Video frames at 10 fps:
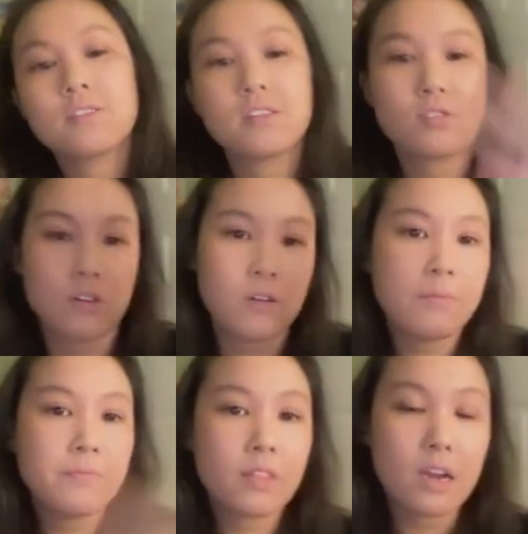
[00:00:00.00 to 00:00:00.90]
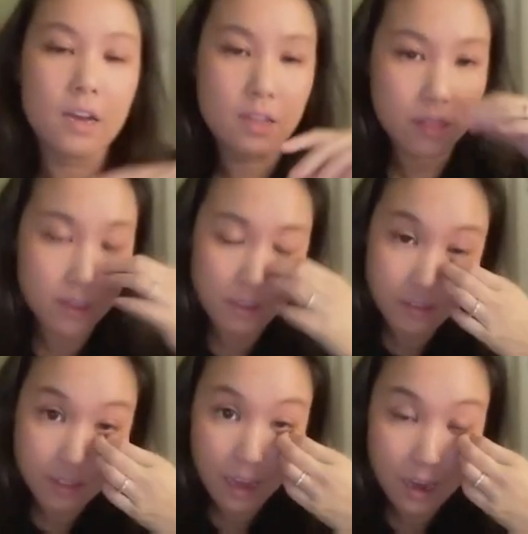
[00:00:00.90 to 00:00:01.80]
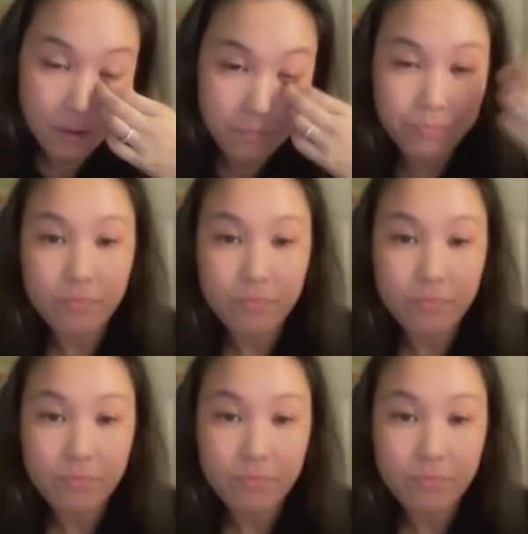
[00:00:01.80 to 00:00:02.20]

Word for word: These are uh, things that